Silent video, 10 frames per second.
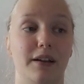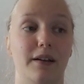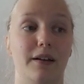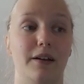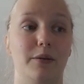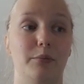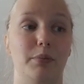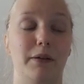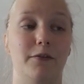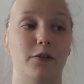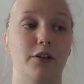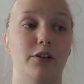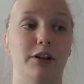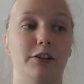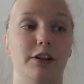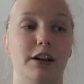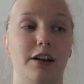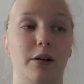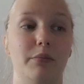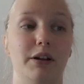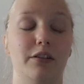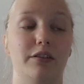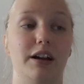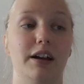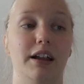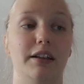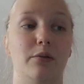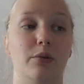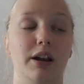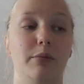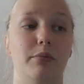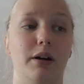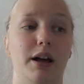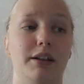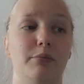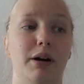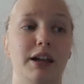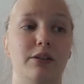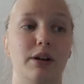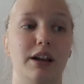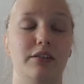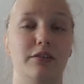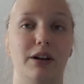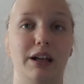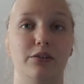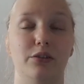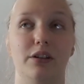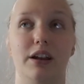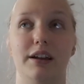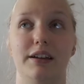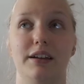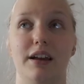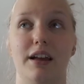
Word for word: uh, before going to the club because I had a really bad migraine, so I took like